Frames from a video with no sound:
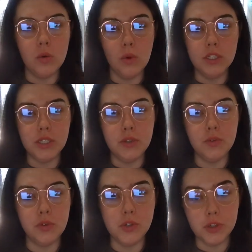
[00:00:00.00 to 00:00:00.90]
1 to 2
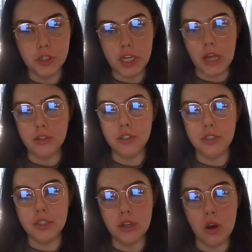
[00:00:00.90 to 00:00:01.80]
crucial
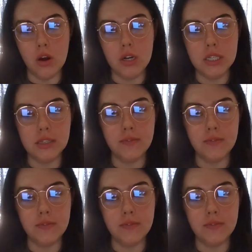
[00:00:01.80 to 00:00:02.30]
challenges Dakar is